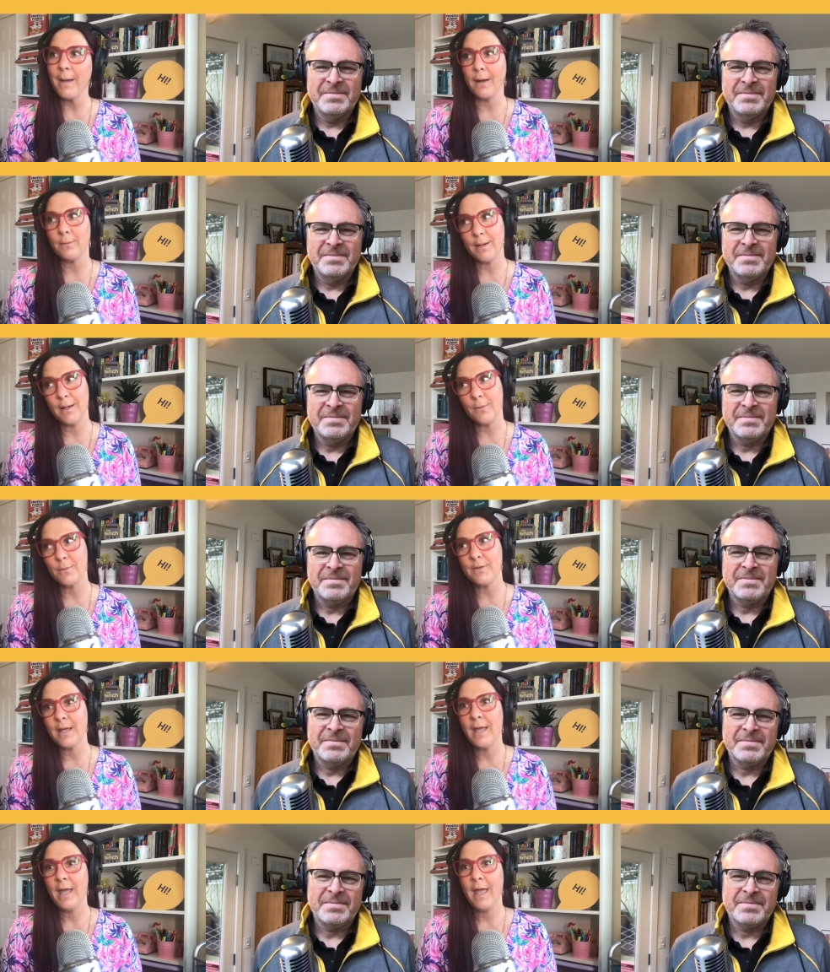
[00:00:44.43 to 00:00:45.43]
Speaker 1: your
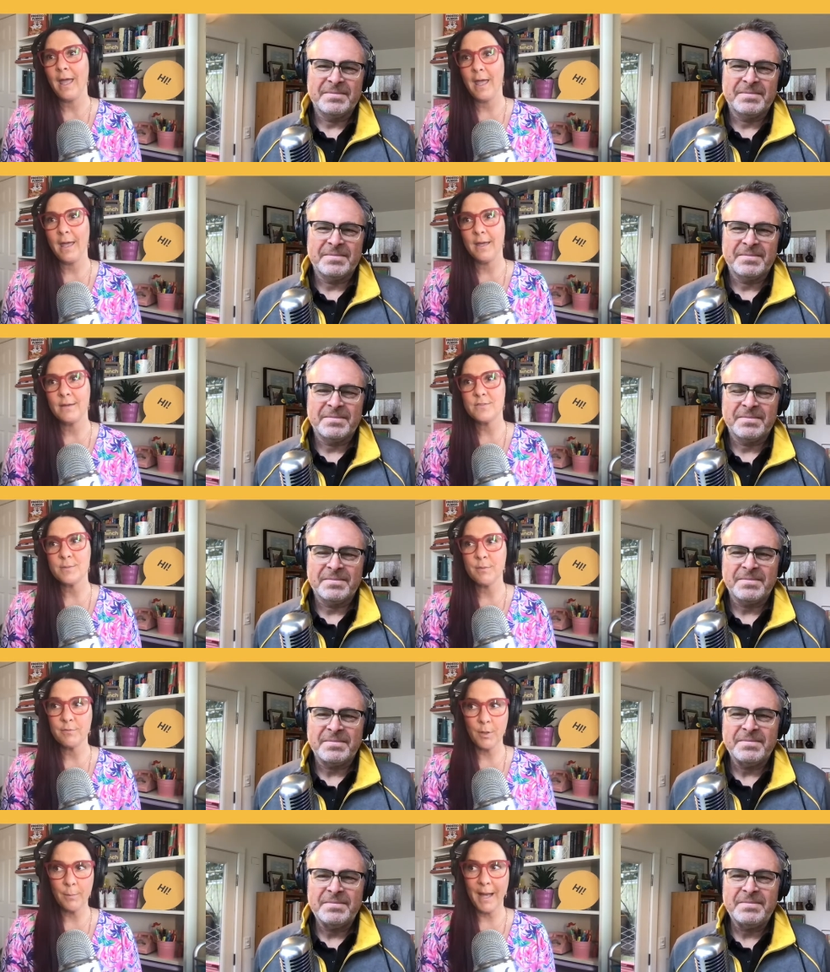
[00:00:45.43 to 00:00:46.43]
background and
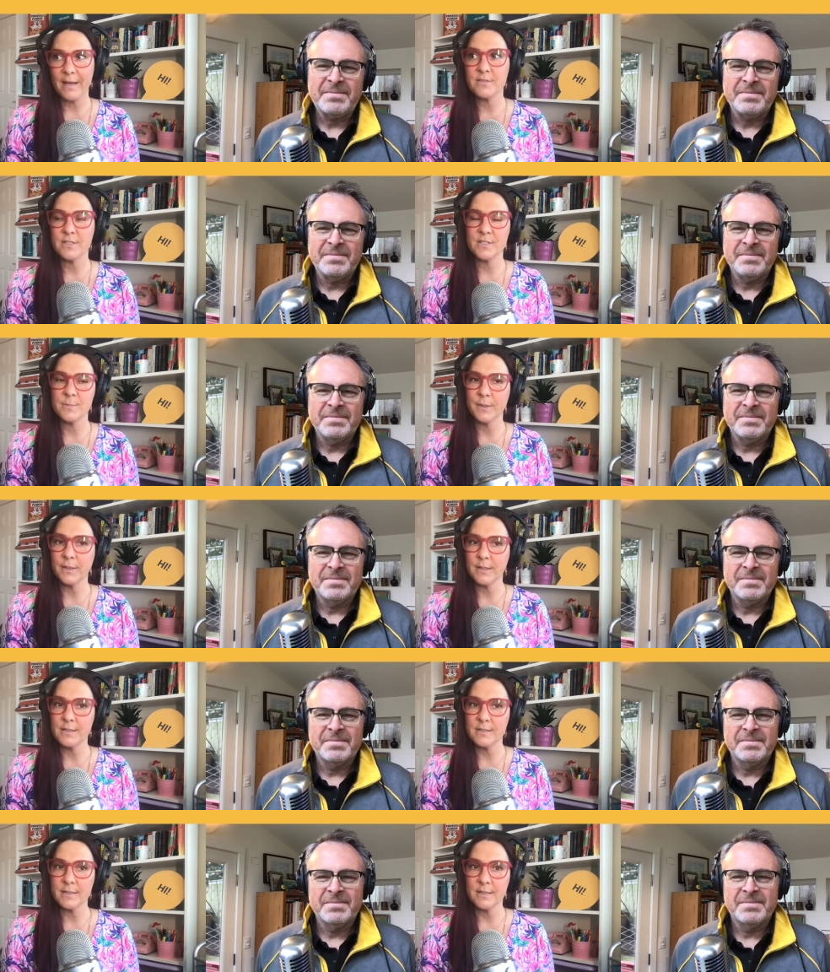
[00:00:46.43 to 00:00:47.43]
some of your past
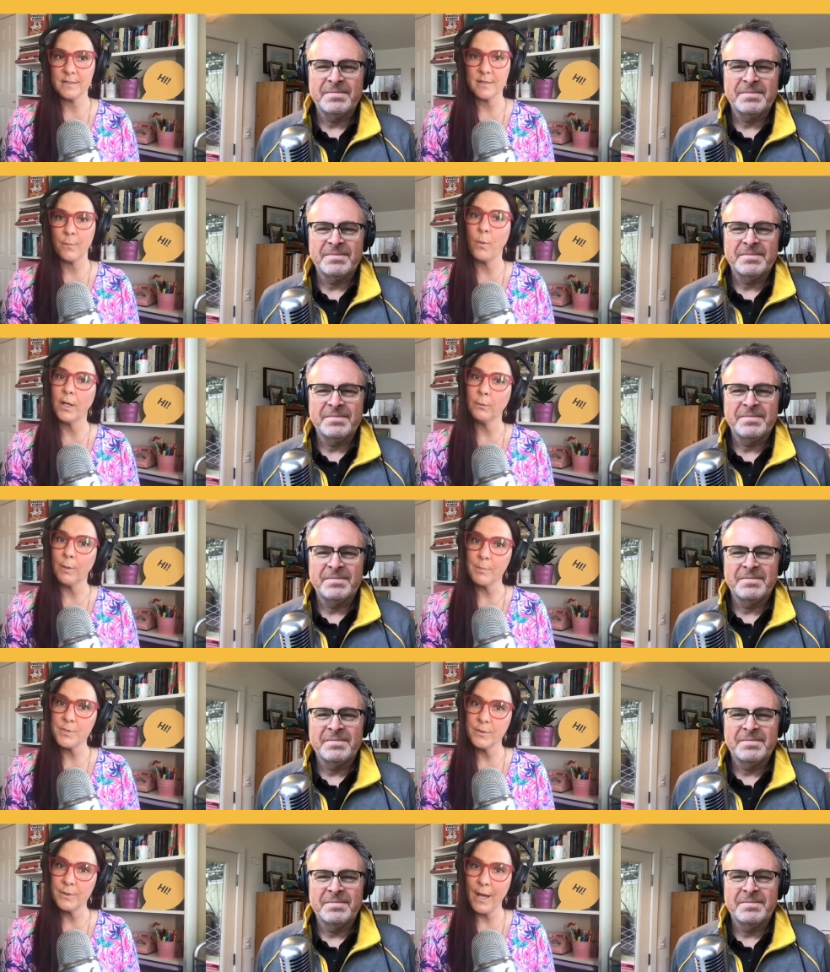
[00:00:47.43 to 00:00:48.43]
experiences and what you're
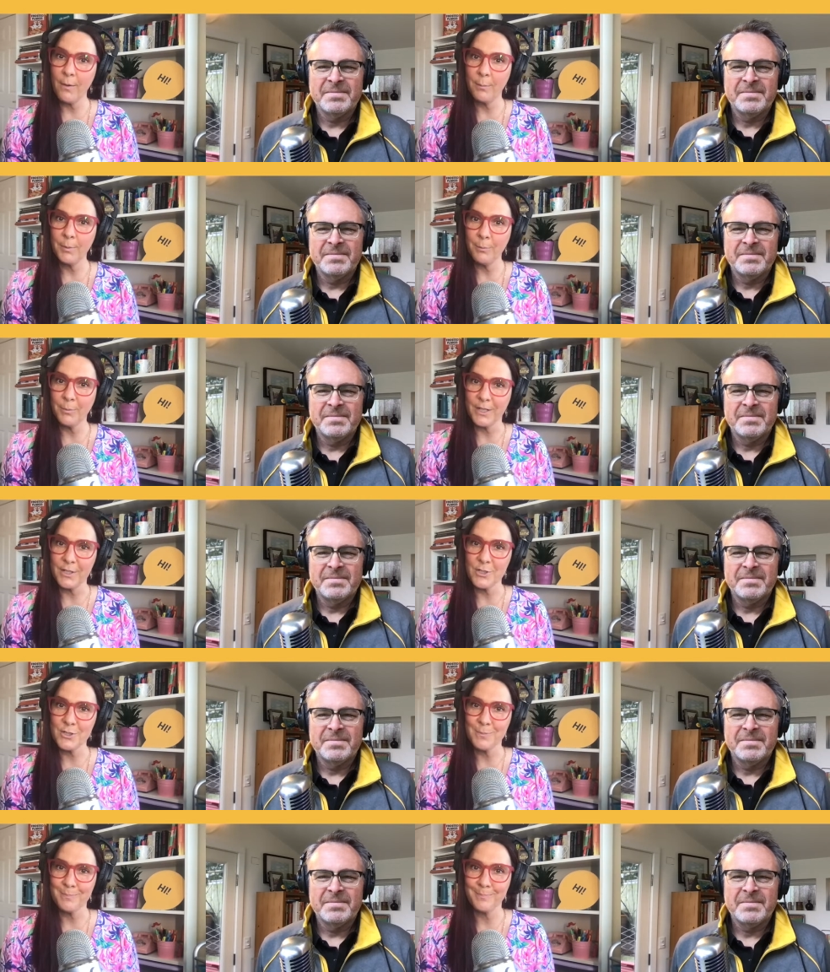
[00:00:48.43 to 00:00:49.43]
up to now at
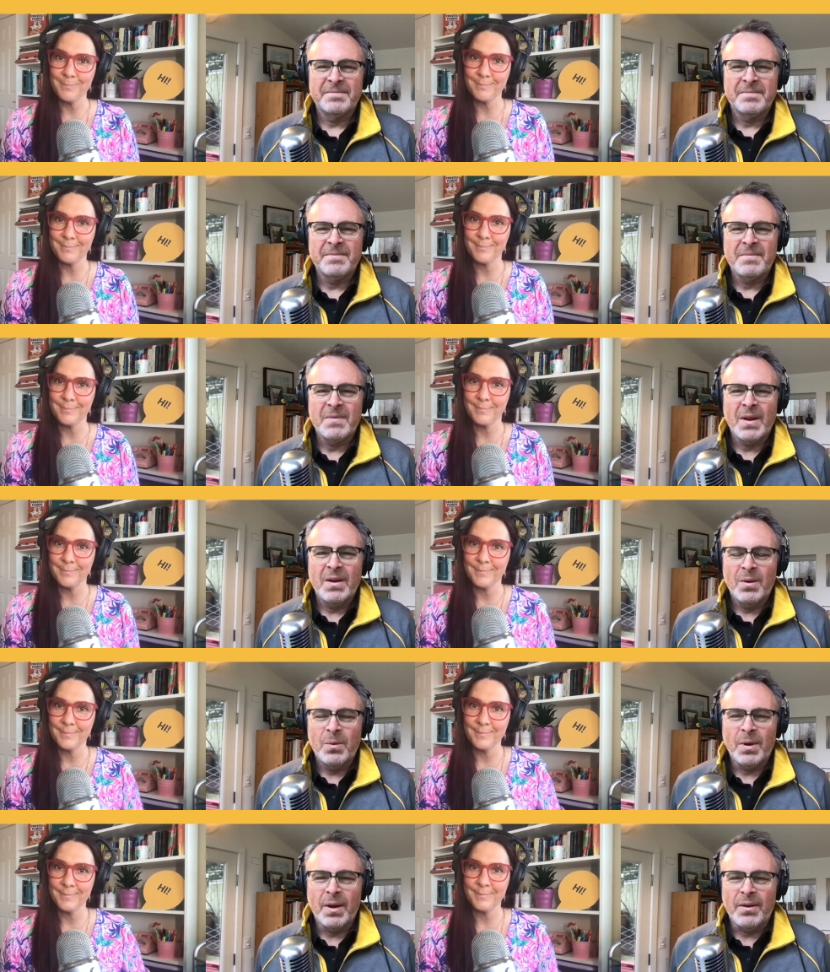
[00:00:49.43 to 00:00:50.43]
Bloomreach?
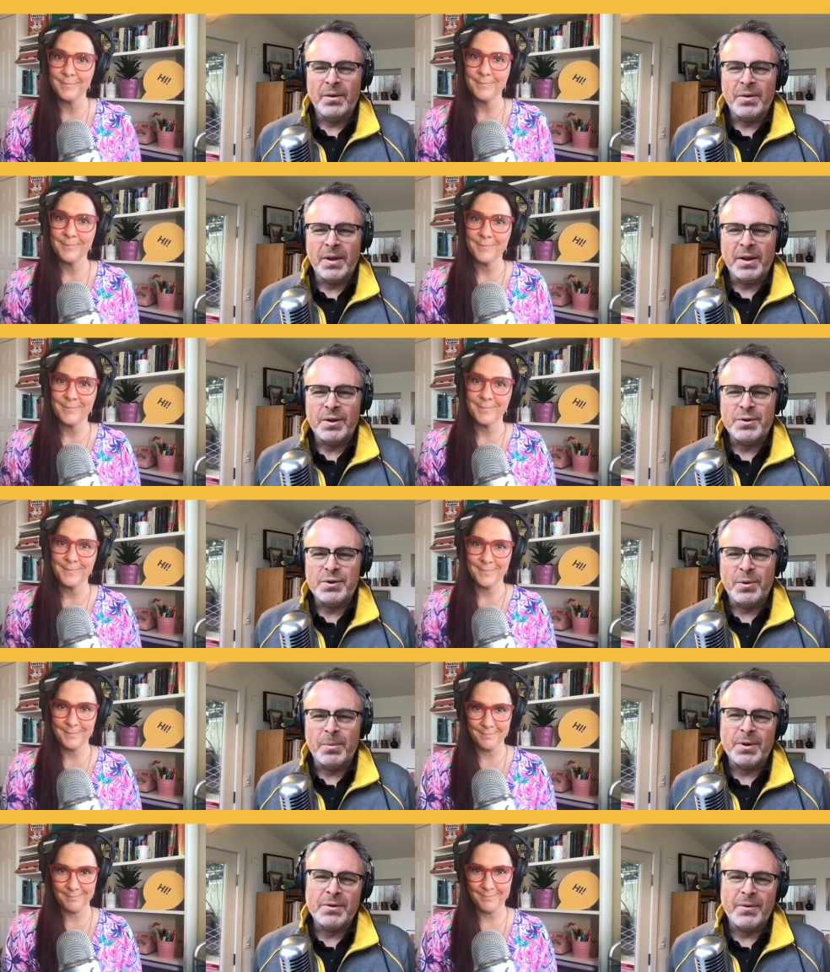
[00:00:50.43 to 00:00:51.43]
Speaker 2: Well, Heather, thank you
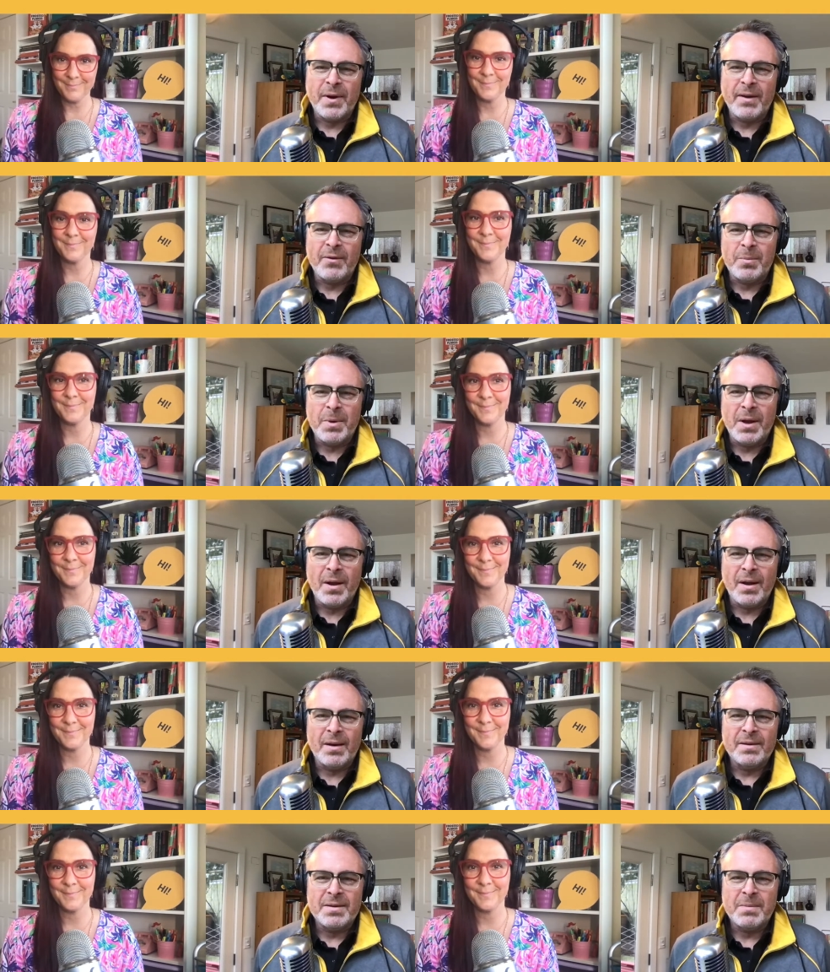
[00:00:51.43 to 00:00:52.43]
so much for having me
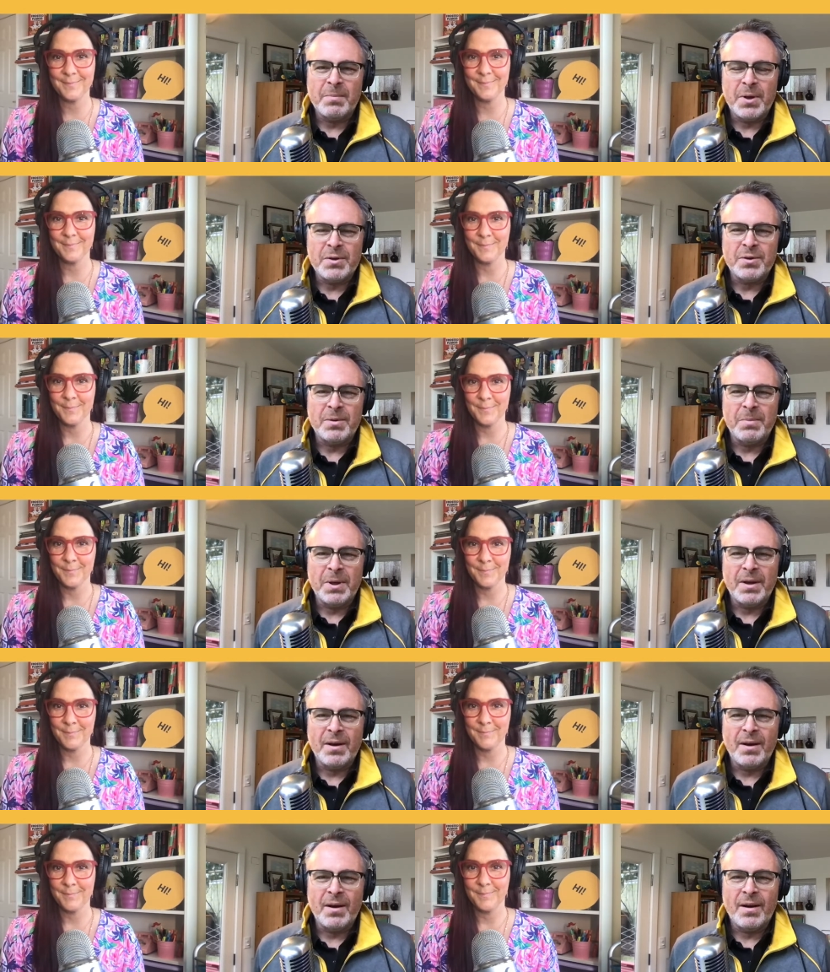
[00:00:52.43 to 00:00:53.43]
on. It's a pleasure to be
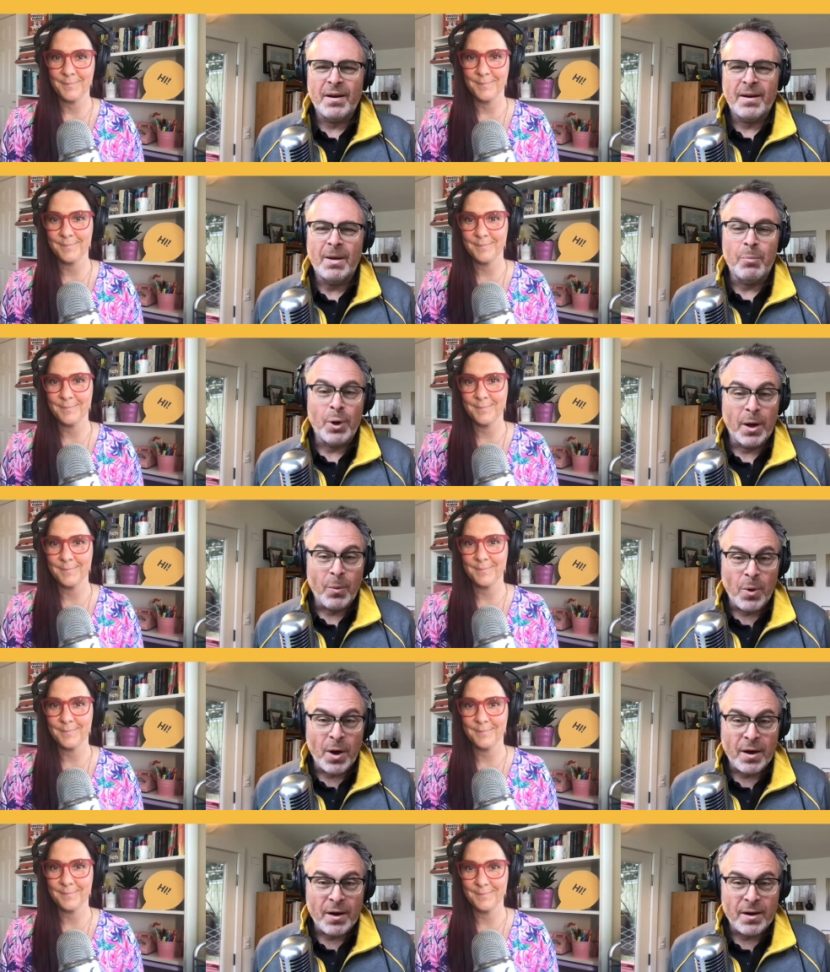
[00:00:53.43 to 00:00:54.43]
here. I'm Brian
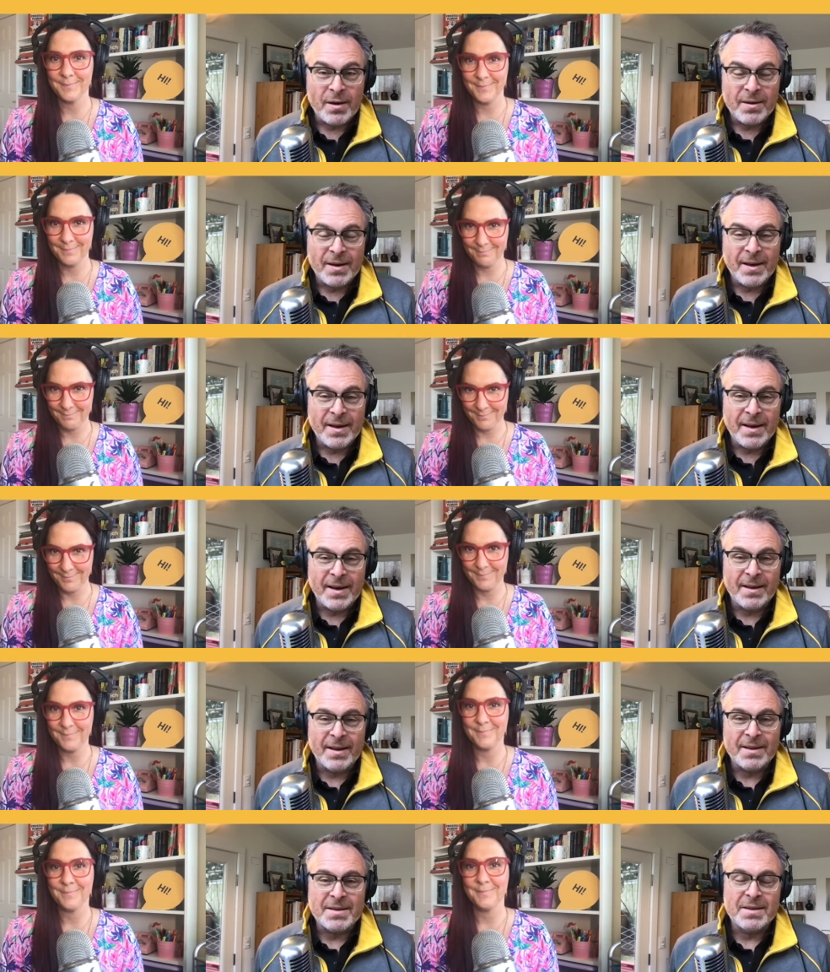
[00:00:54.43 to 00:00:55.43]
Walker. I
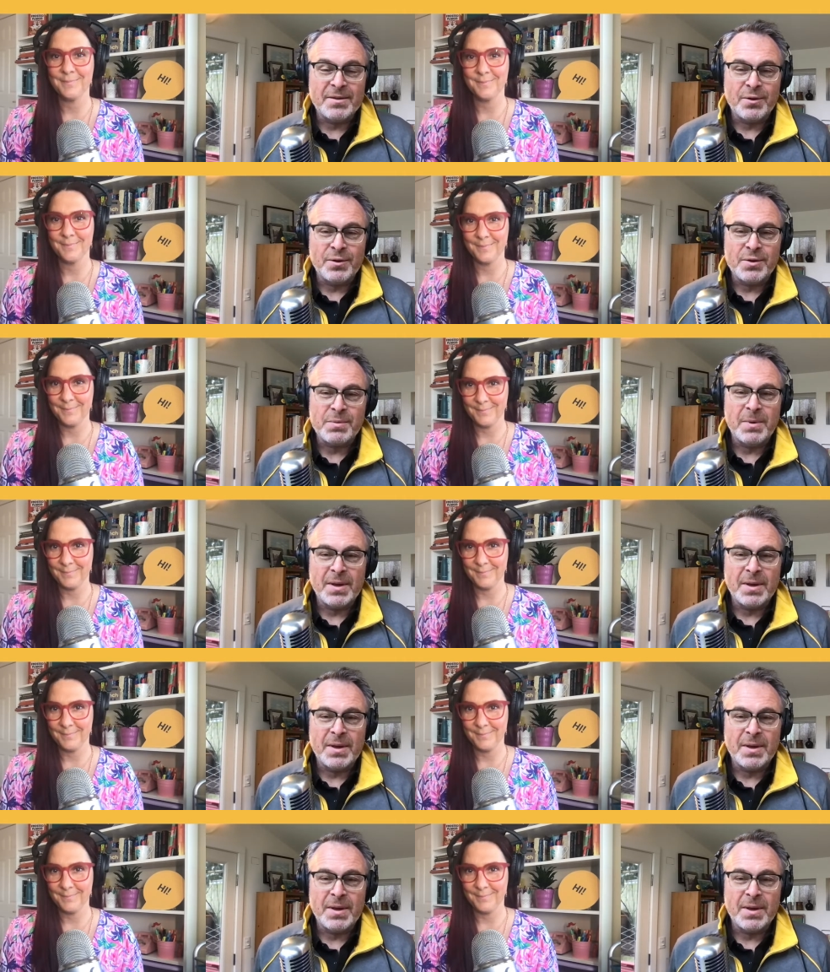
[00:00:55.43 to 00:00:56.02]
like to introduce